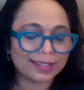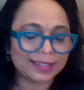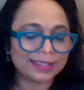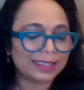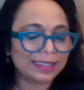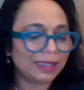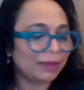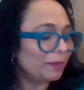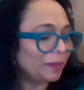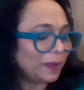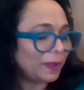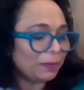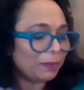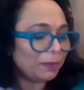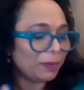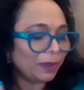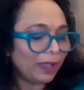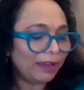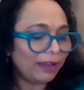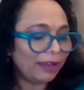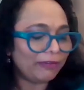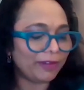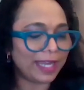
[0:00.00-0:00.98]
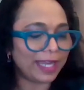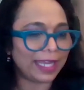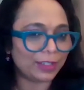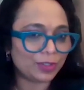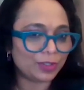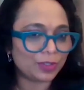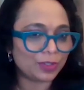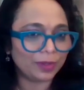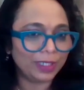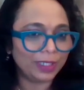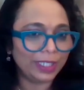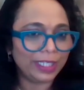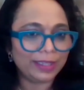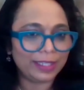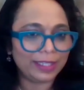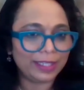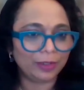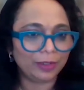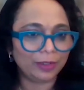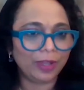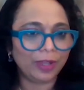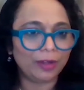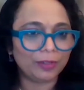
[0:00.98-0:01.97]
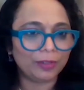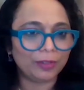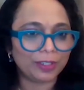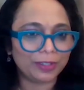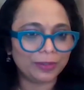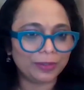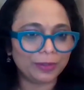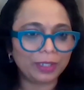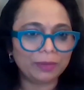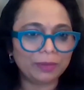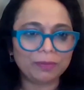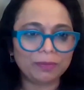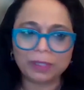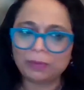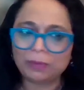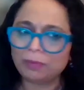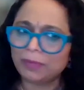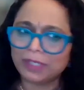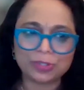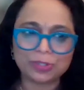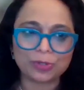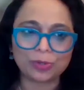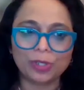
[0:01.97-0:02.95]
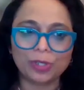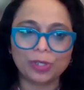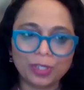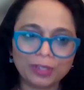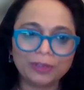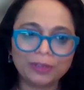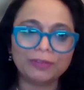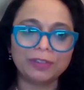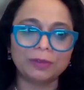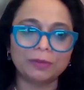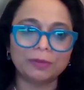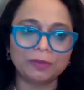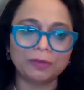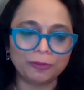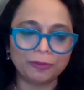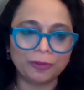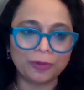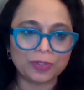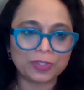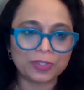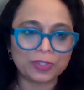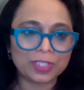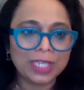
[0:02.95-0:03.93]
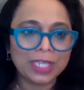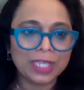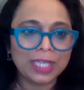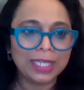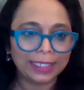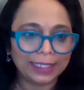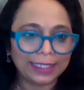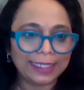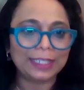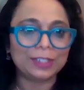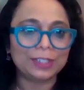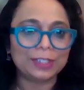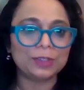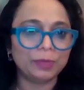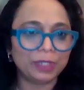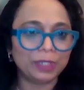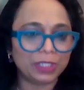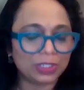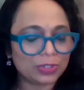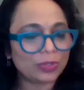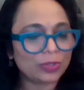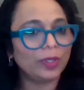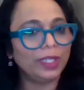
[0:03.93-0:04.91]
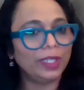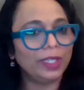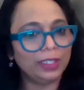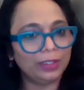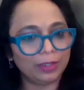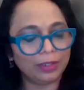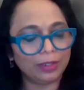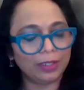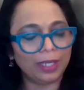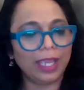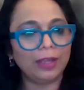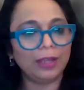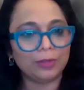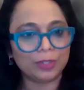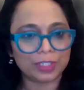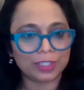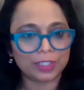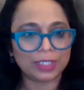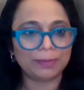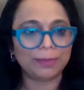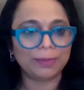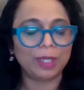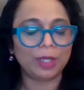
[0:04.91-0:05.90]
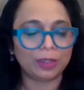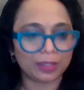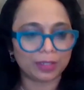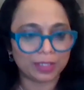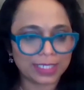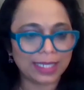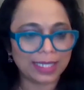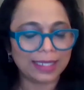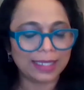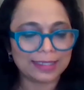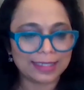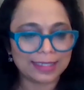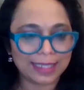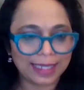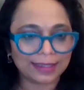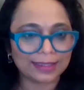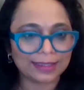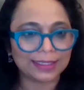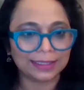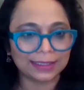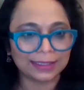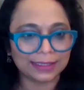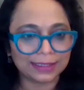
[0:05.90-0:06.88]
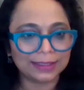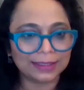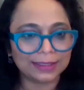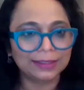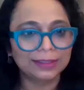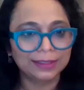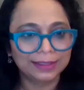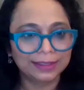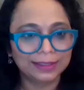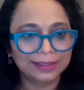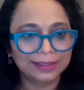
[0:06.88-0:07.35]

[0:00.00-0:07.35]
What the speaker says: some people have naturally, they know how to do it, but majority of the folks need to be trained on how to democratize access.